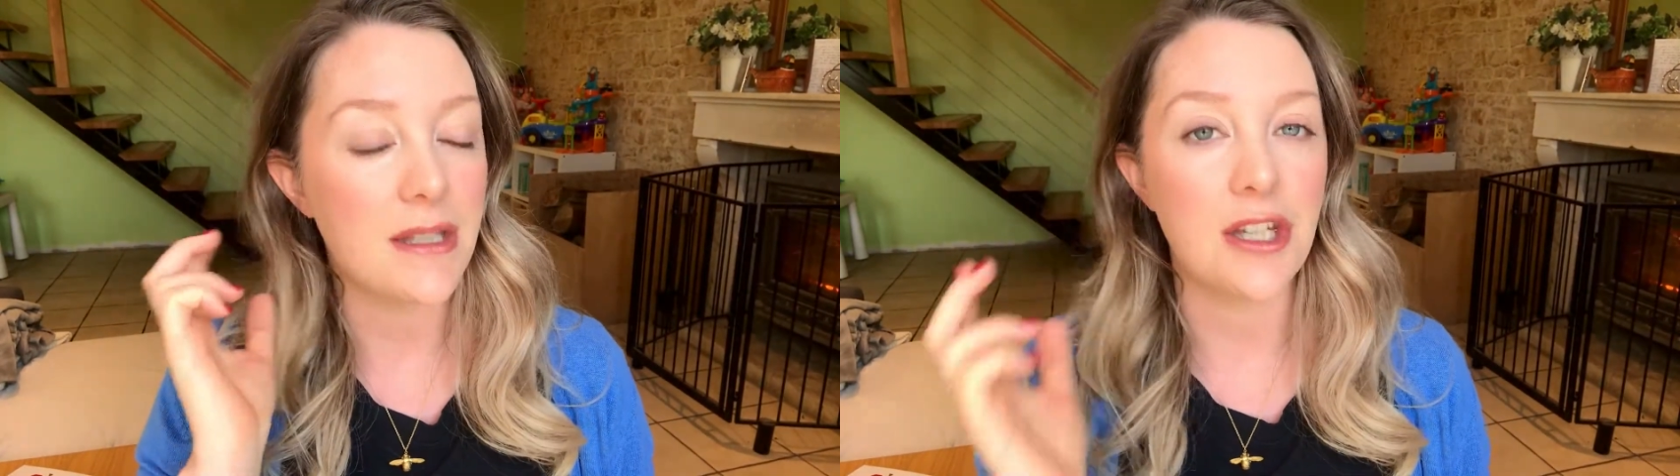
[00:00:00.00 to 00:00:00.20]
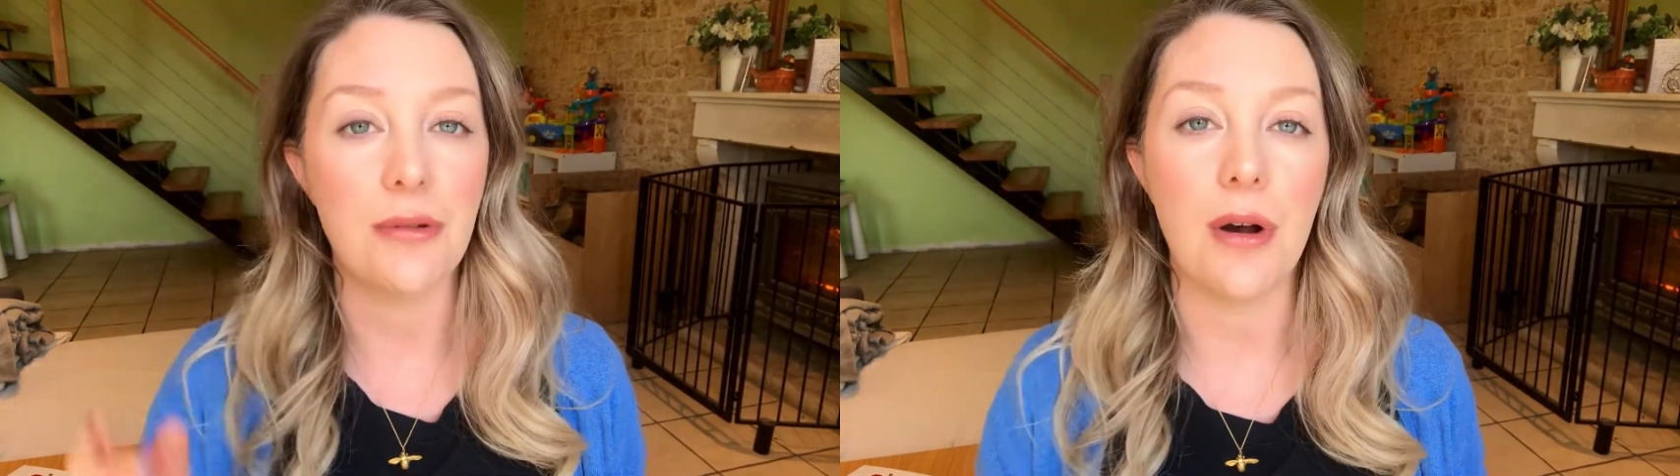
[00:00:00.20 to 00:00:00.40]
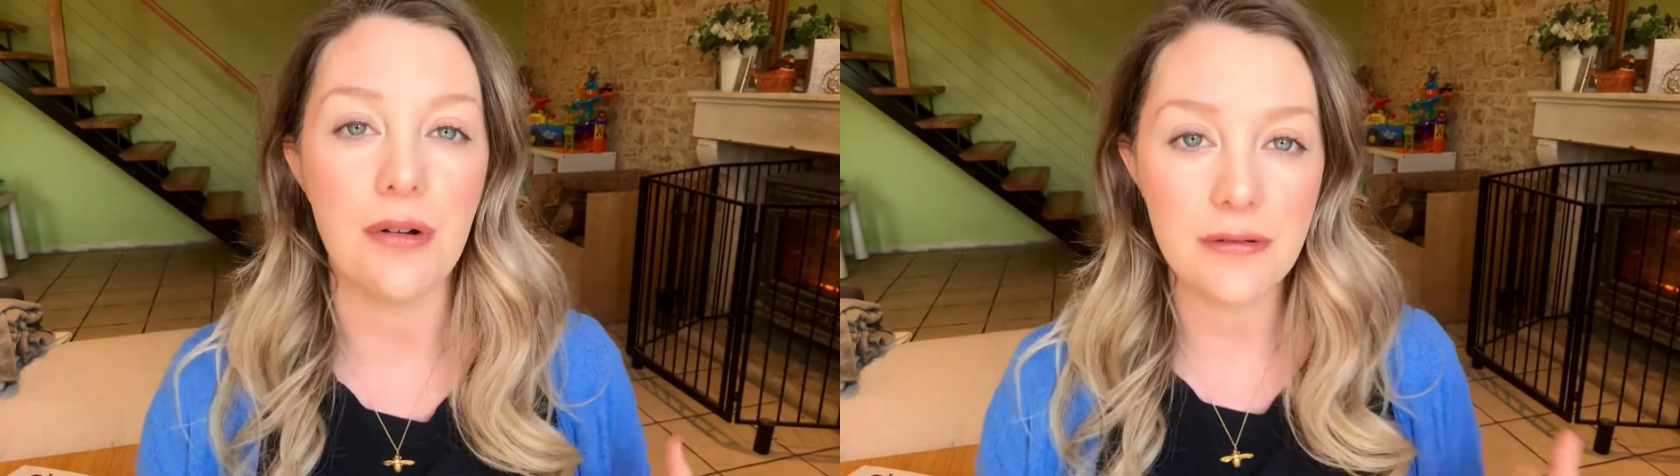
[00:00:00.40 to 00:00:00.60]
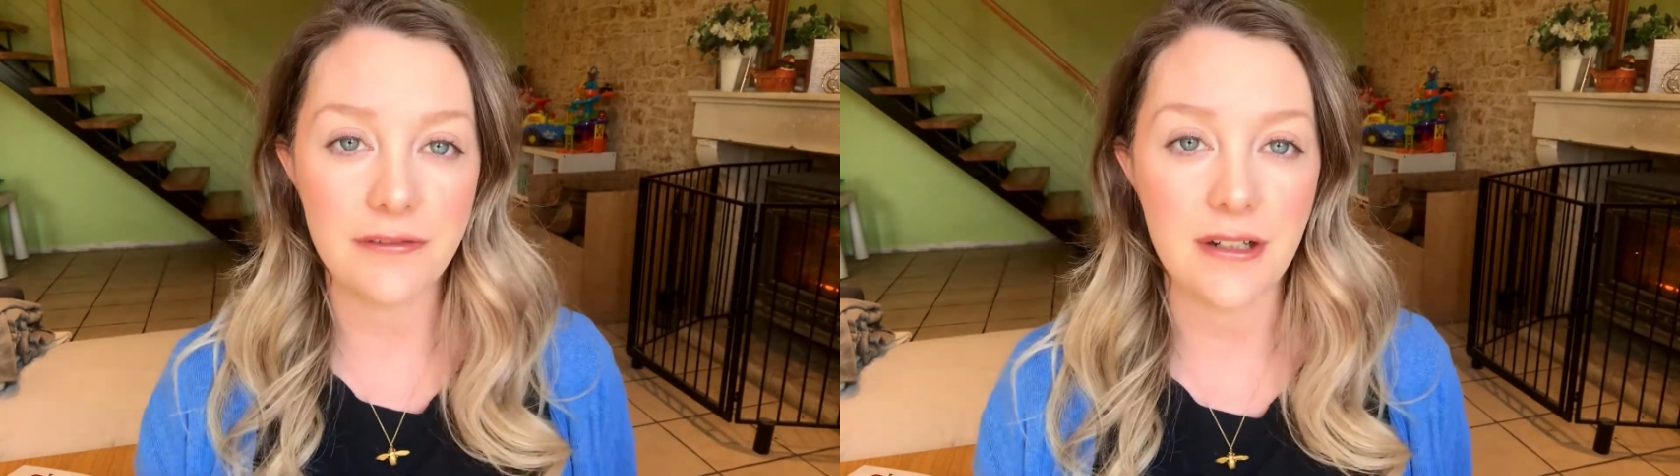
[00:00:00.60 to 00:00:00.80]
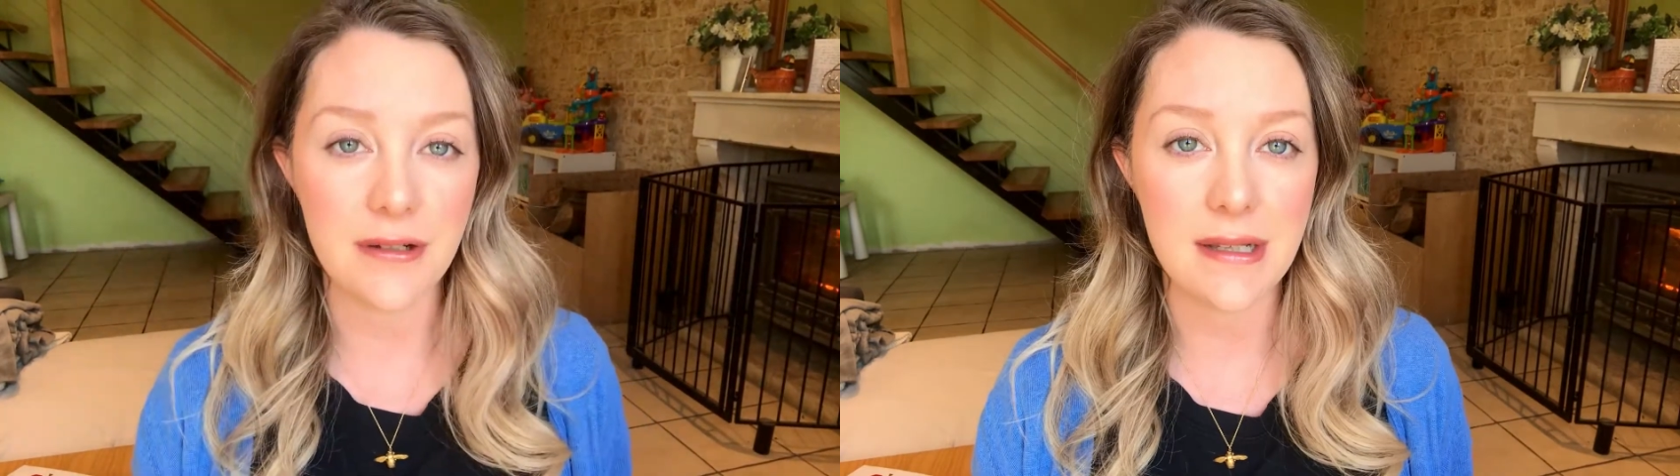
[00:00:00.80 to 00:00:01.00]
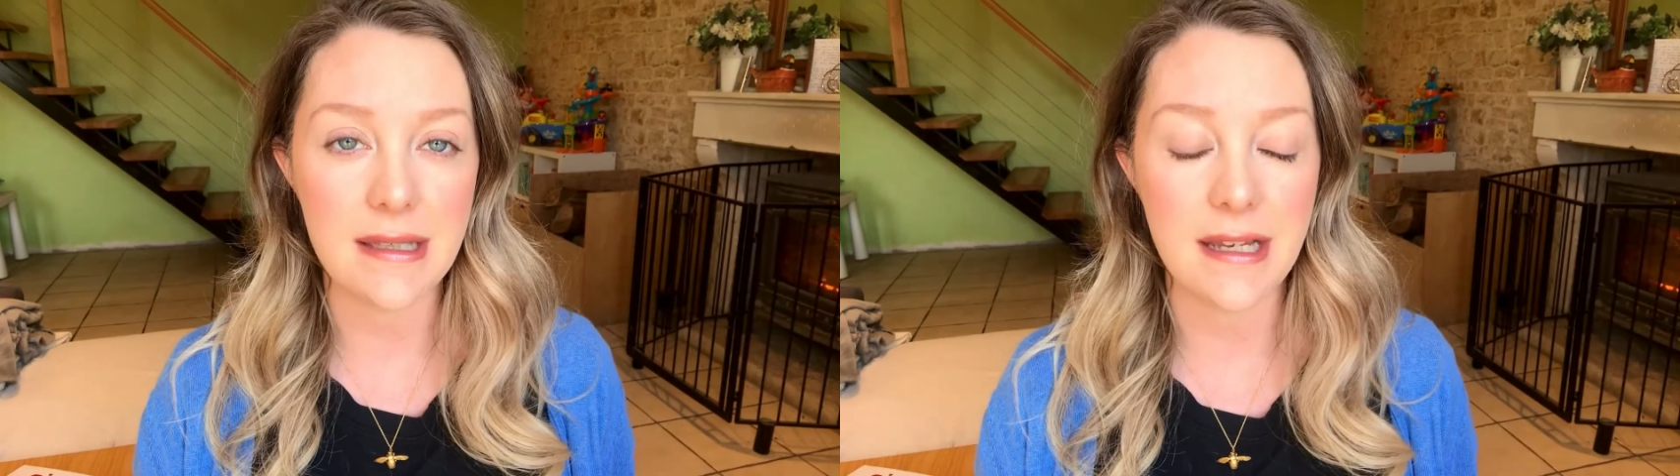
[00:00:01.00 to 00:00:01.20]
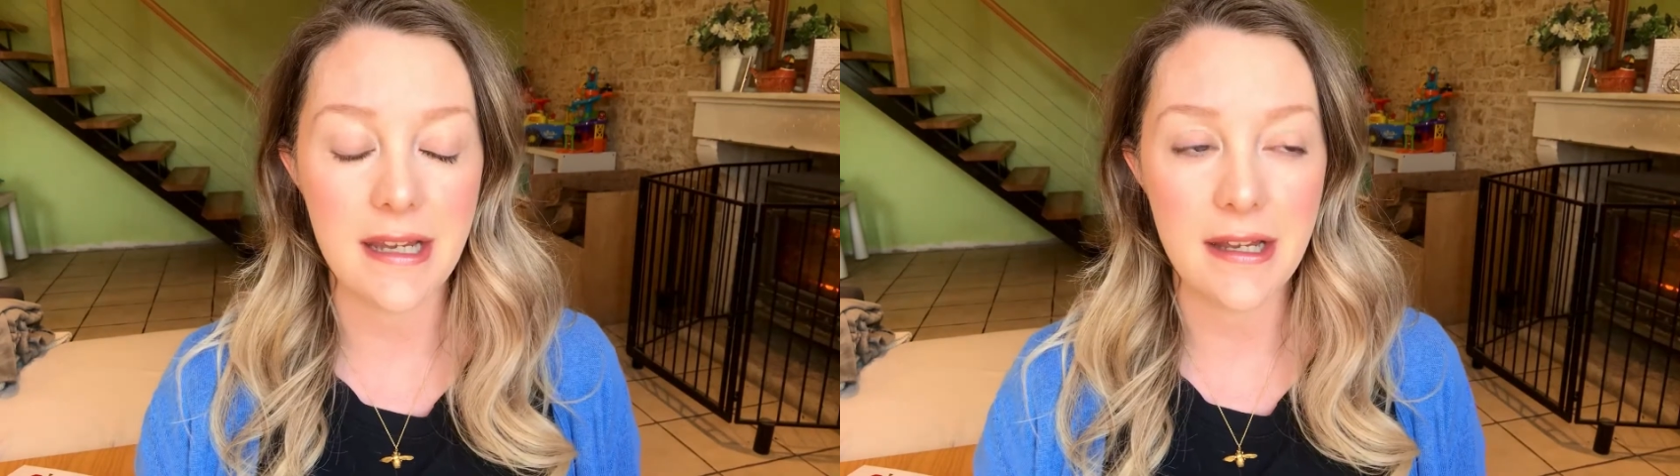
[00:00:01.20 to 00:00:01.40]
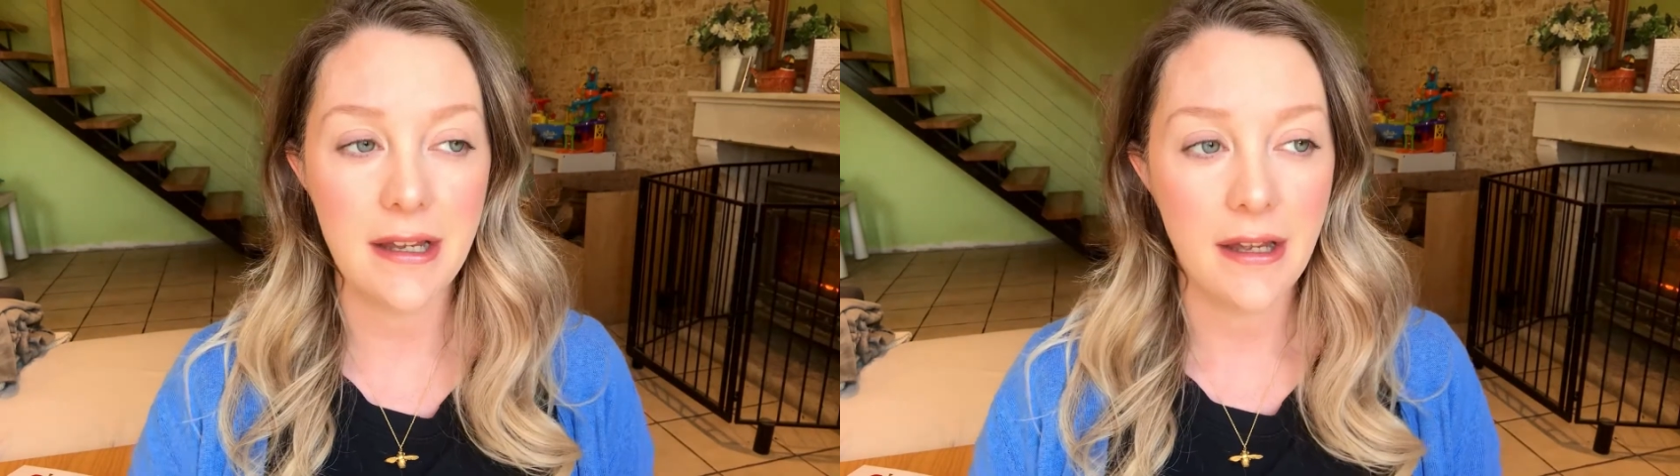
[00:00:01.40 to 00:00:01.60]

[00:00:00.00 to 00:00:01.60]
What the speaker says: too old for Lucy.